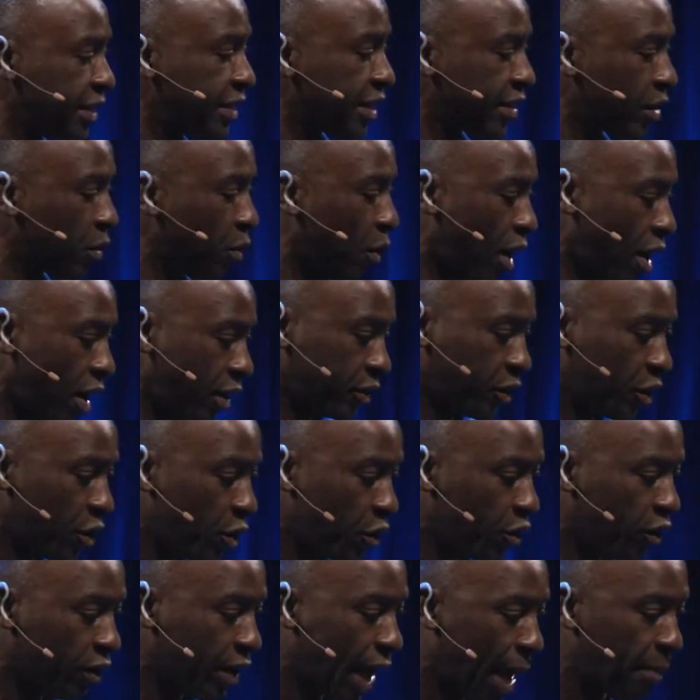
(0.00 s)
in the world:
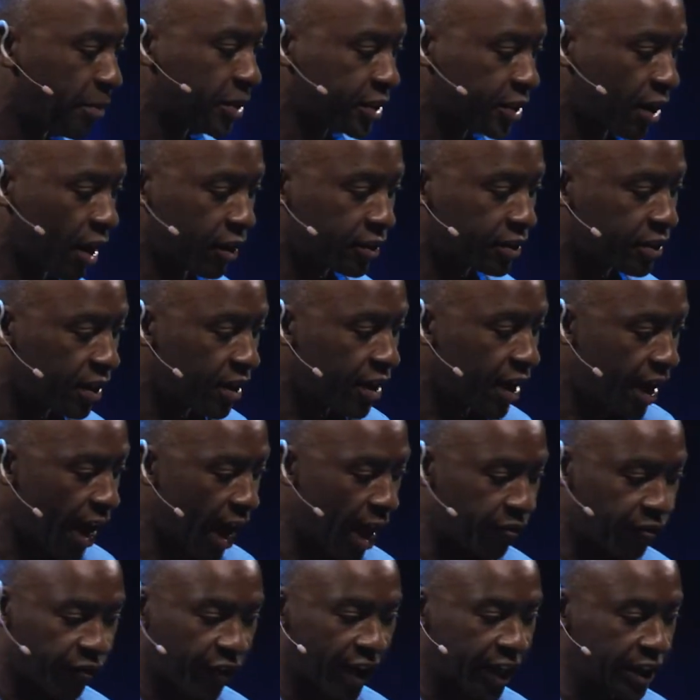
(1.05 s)
Google, Amazon,
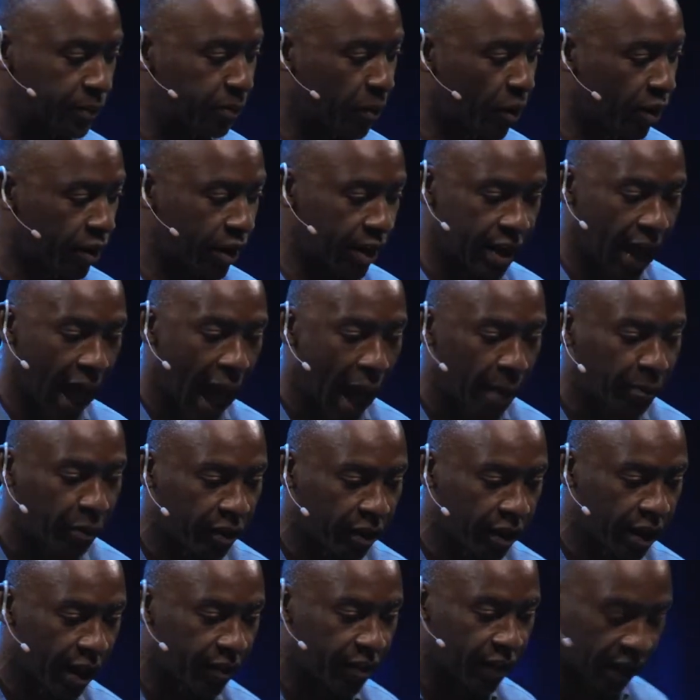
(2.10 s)
at Facebook, at Apple, and the